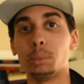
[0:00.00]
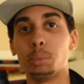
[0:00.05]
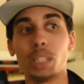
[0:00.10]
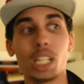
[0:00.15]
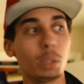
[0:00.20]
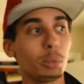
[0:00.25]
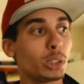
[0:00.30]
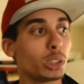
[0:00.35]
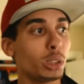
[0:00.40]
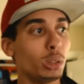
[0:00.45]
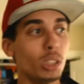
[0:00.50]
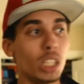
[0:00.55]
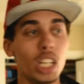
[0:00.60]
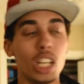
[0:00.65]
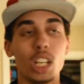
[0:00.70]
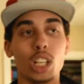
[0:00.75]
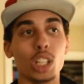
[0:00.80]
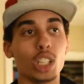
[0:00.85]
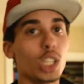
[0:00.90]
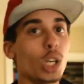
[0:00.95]
be able to
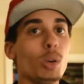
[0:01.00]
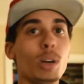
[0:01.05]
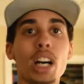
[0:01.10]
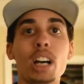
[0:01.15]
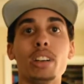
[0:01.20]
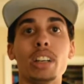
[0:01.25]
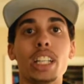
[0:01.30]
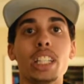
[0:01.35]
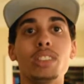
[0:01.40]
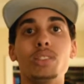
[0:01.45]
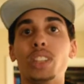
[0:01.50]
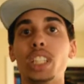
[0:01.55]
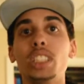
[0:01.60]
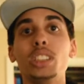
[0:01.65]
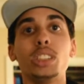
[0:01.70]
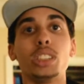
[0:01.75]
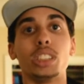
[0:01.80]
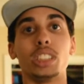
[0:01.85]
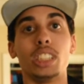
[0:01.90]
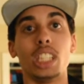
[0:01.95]
go out and
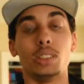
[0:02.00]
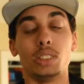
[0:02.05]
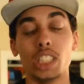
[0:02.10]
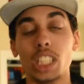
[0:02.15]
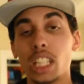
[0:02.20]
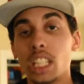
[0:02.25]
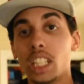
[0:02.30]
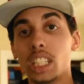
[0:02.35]
venture stuff and